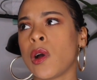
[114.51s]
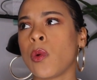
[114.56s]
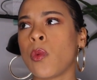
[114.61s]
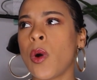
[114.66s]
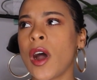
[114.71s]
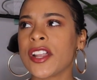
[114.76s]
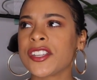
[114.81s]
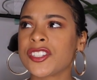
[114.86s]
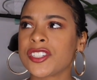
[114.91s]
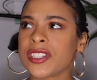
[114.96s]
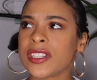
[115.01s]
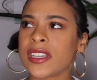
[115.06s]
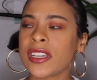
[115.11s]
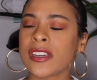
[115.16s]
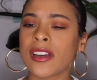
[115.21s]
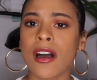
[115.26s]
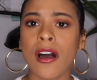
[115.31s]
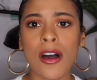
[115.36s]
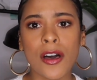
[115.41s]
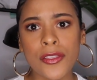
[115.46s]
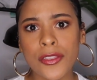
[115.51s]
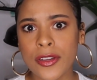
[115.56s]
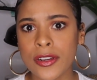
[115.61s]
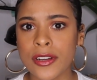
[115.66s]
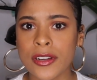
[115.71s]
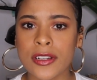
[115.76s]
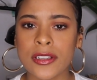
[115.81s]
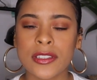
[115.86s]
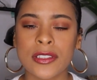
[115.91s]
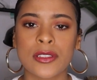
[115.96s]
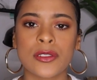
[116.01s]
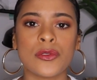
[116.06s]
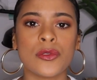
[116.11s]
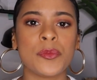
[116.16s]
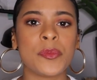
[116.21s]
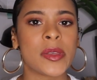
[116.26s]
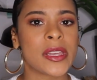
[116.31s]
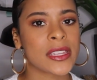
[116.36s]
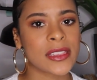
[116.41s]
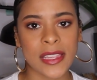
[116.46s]
watching others
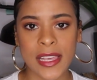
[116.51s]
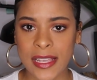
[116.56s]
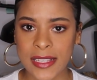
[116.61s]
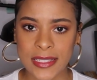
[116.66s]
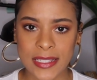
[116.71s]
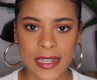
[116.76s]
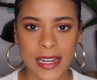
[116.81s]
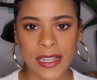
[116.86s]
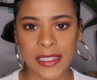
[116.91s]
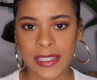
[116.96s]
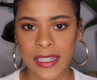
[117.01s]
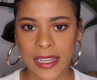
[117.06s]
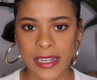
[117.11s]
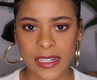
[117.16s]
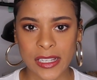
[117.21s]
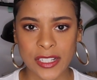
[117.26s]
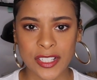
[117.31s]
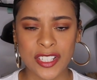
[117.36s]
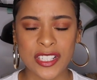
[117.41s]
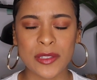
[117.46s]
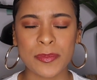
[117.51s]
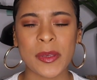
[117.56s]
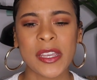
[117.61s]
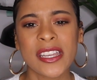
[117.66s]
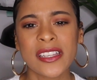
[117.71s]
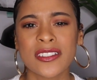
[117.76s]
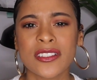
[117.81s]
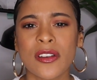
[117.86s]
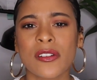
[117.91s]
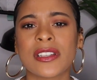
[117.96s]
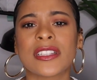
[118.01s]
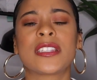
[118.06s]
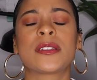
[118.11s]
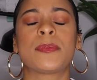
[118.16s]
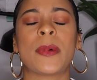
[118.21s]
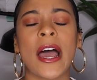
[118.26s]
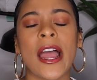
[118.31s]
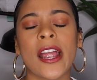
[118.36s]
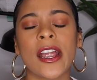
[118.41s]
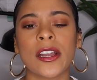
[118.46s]
do big things in Atlanta and just being so
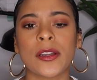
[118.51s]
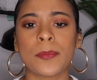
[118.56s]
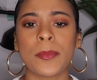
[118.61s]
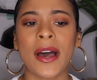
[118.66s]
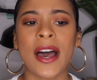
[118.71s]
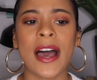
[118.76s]
inspired